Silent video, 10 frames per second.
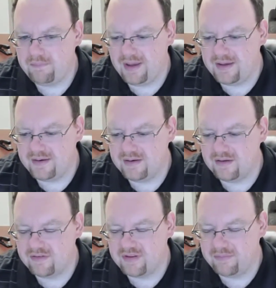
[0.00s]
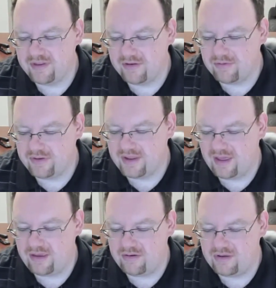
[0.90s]
but some sites will
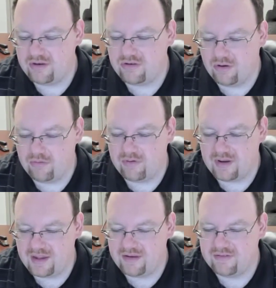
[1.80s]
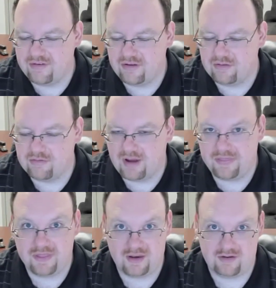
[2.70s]
tell you you don't need to
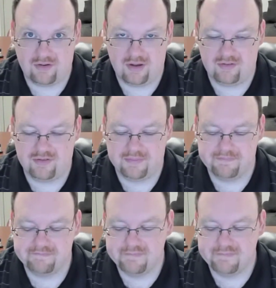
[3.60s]
write thank you notes.